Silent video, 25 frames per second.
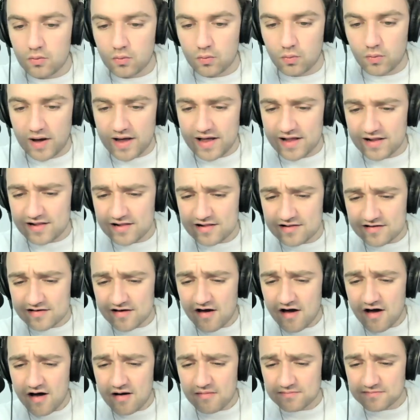
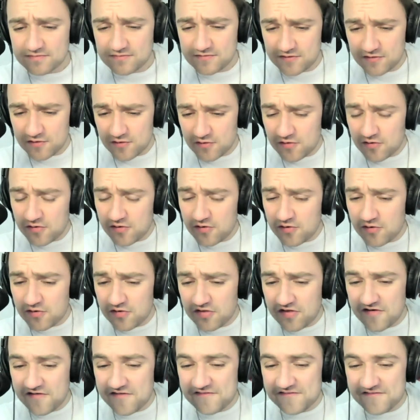Welcome to
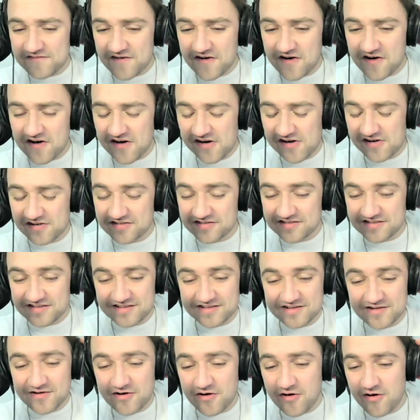the fun
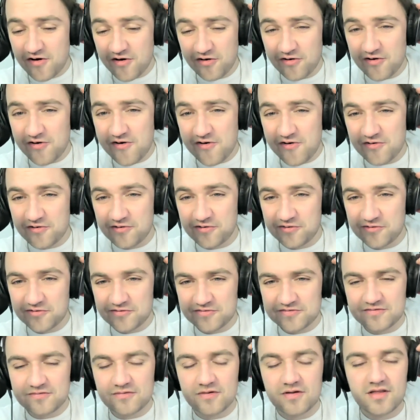
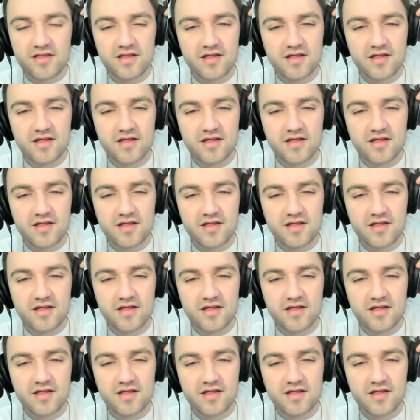zone.